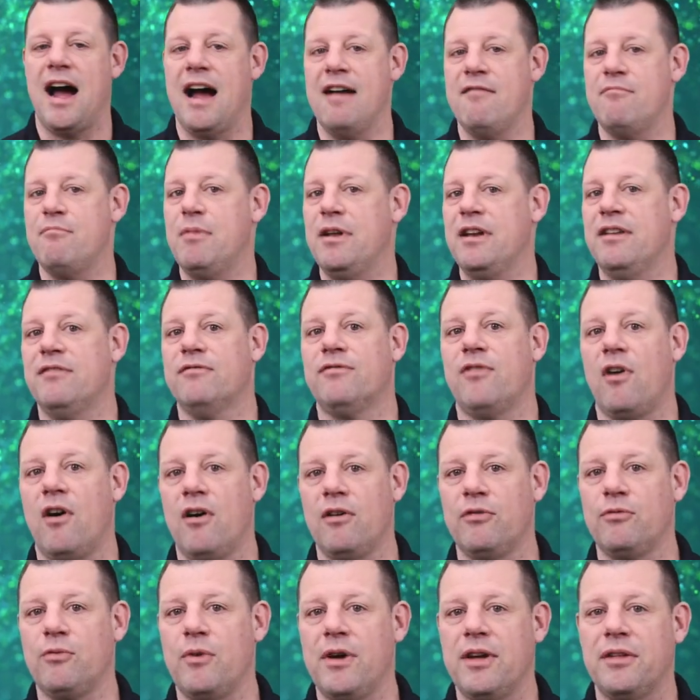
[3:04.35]
I've been
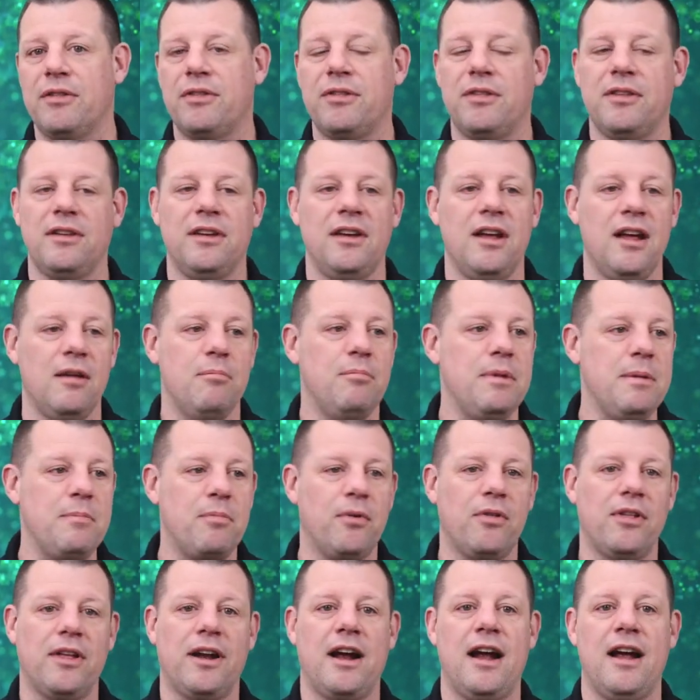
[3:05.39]
involved with and
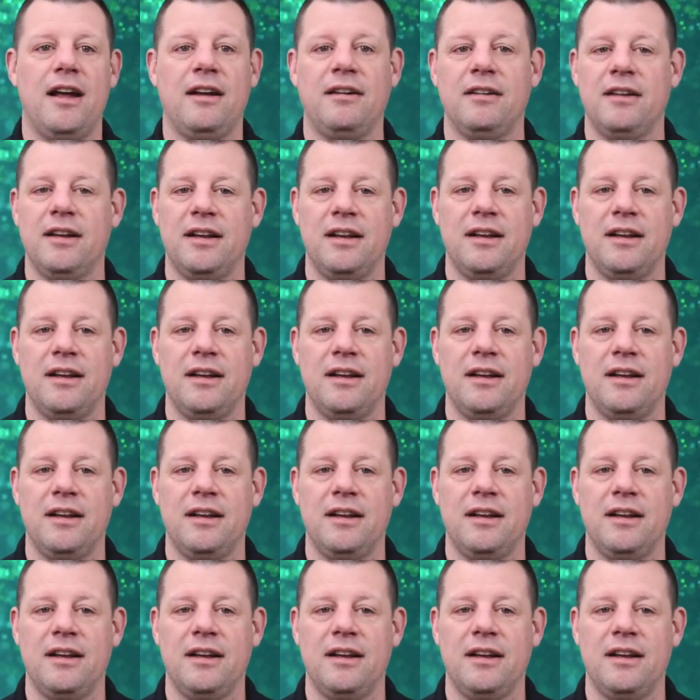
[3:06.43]
people that I